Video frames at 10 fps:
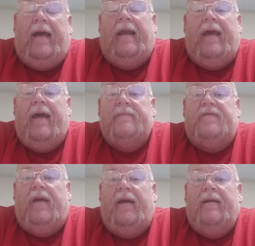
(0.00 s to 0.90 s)
had a ham
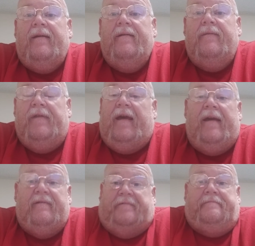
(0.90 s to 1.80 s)
steak with
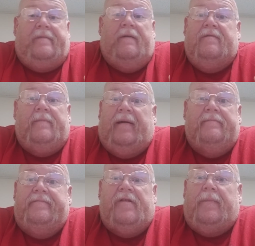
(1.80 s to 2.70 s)
eggs. That was my
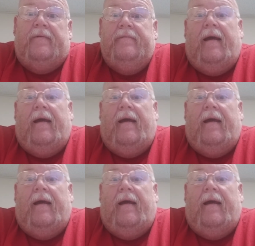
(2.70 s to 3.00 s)
supper.